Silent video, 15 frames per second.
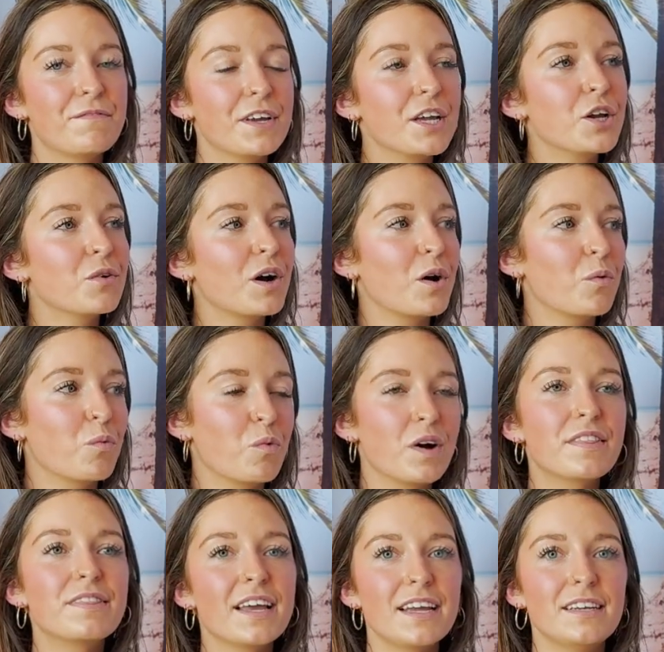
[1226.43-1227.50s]
figure out
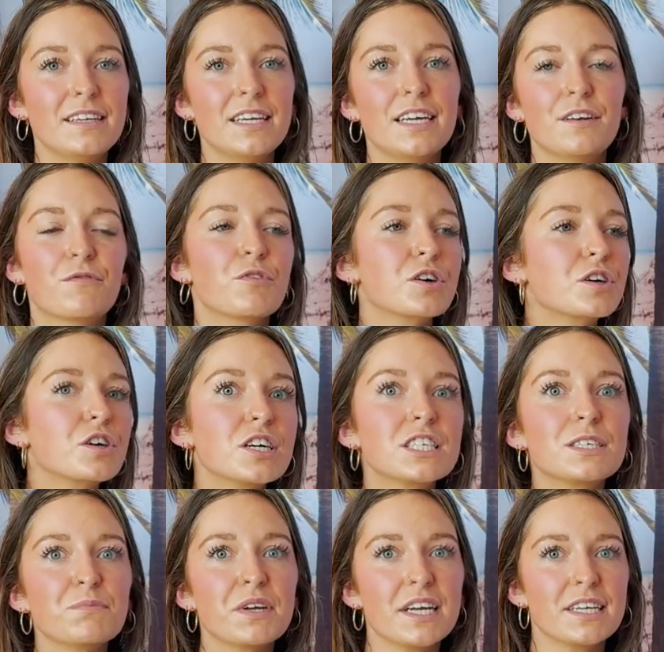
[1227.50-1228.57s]
what they need for
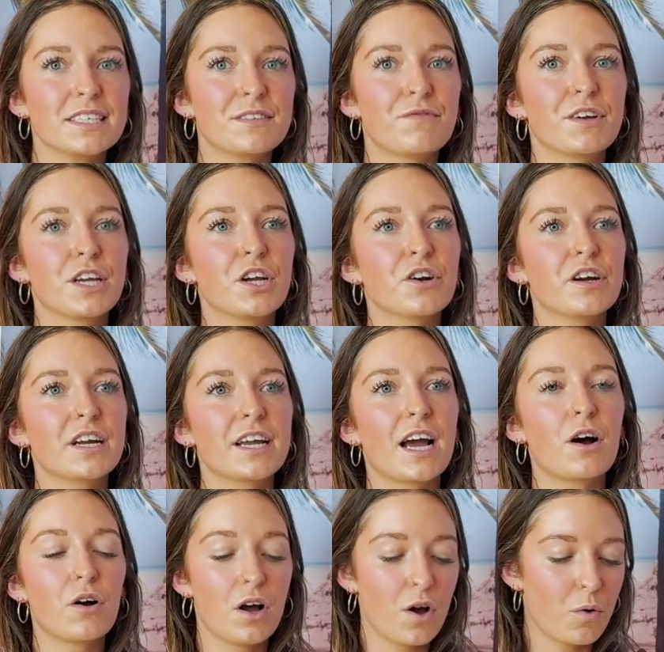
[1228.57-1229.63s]
Christmas, figuring
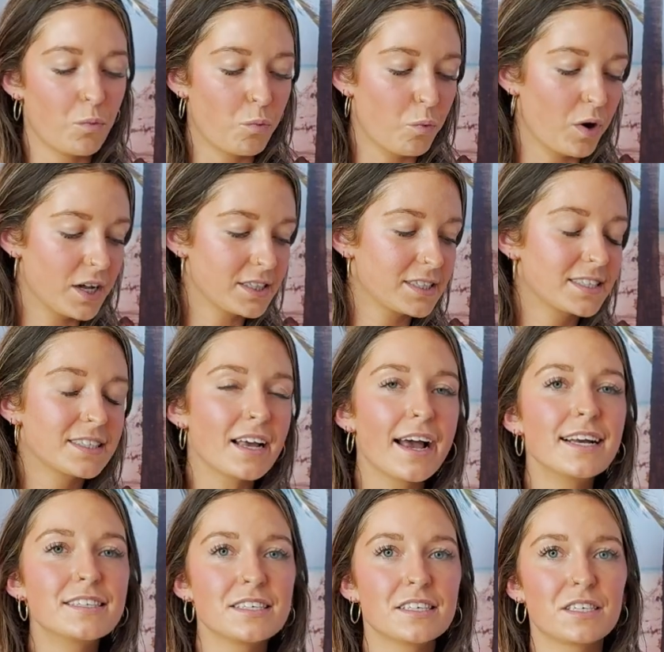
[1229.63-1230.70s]
out what
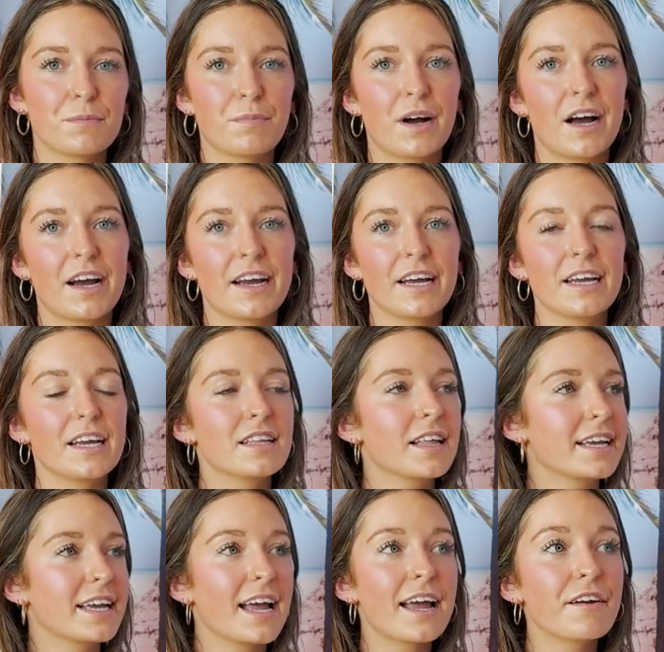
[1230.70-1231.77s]
sizes to buy,
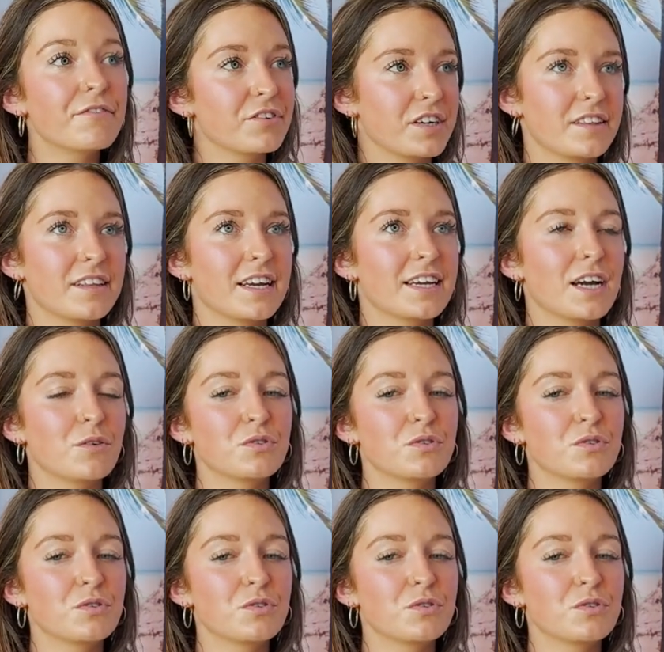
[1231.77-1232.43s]
like everything.